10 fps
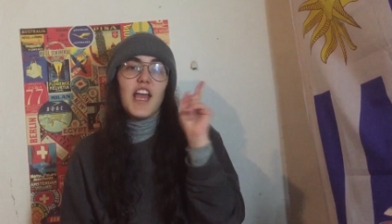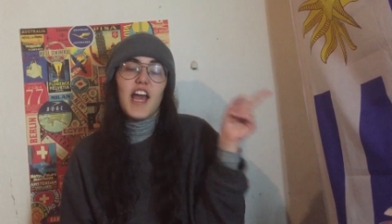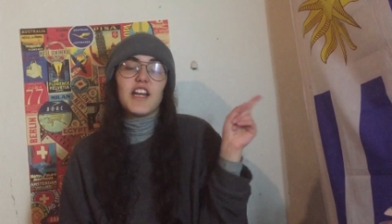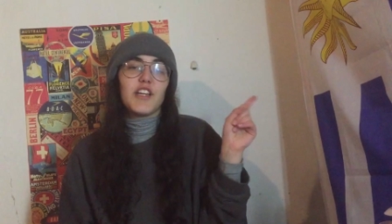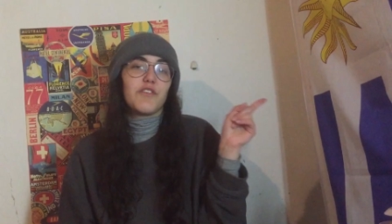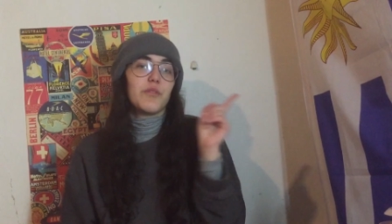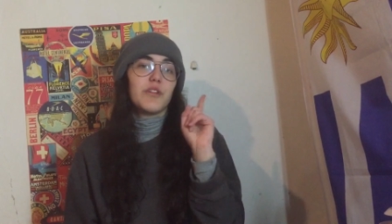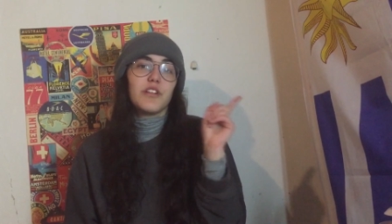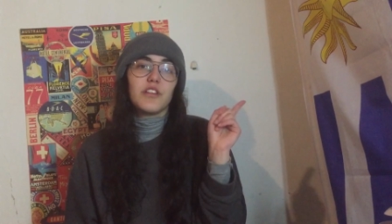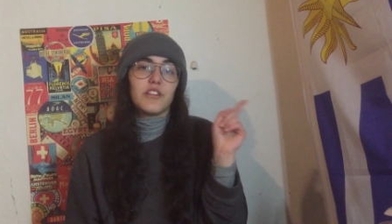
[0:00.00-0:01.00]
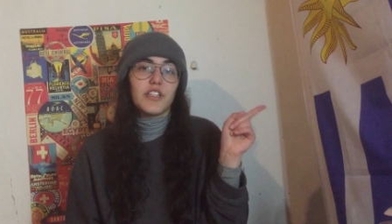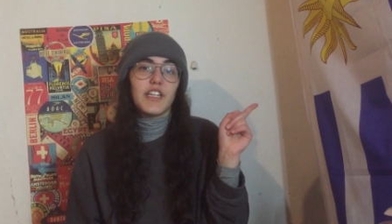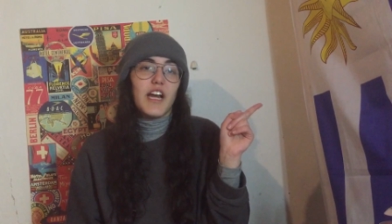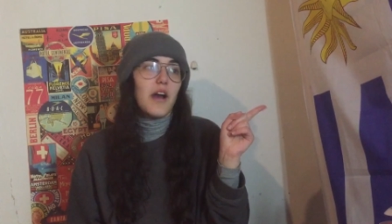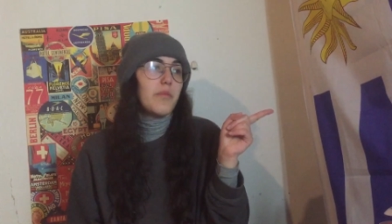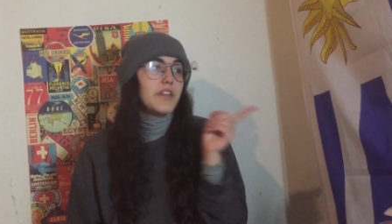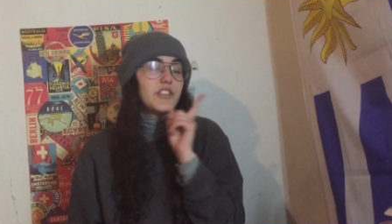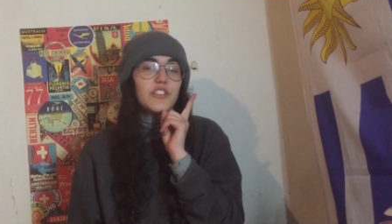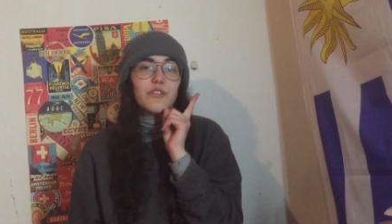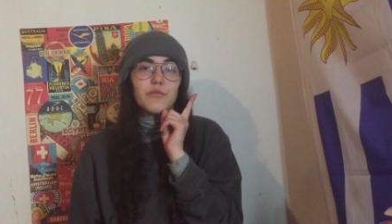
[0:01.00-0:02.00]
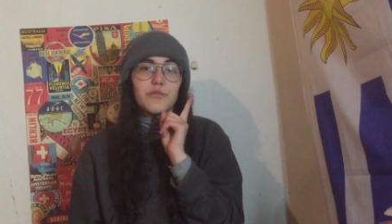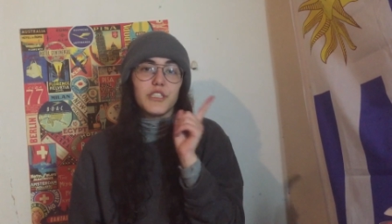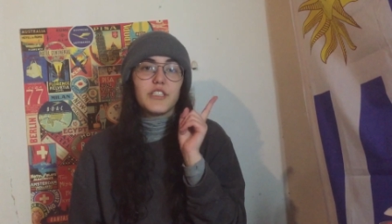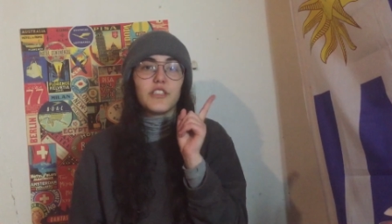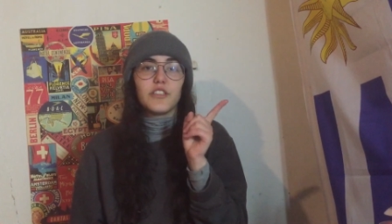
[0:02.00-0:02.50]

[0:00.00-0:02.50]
And if you wanna look it up, it's really